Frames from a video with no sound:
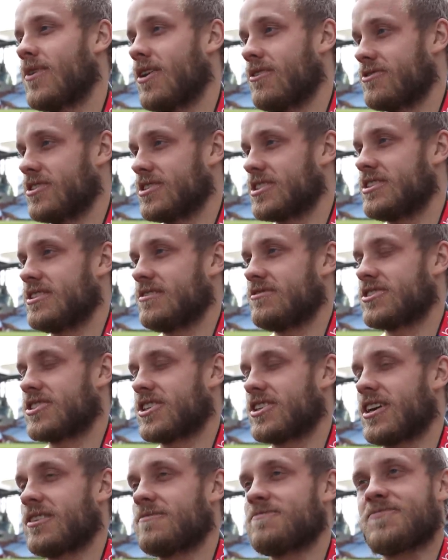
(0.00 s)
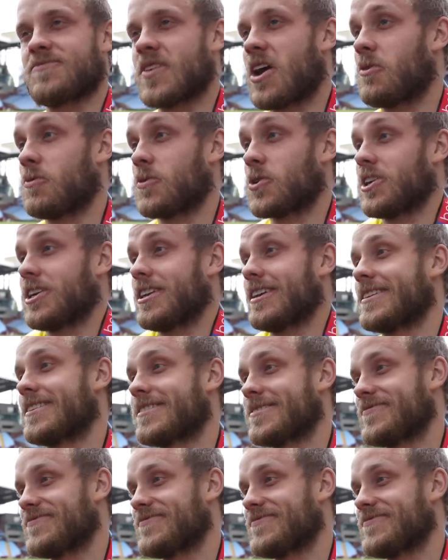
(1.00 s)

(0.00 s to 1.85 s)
of this division, and now we did it.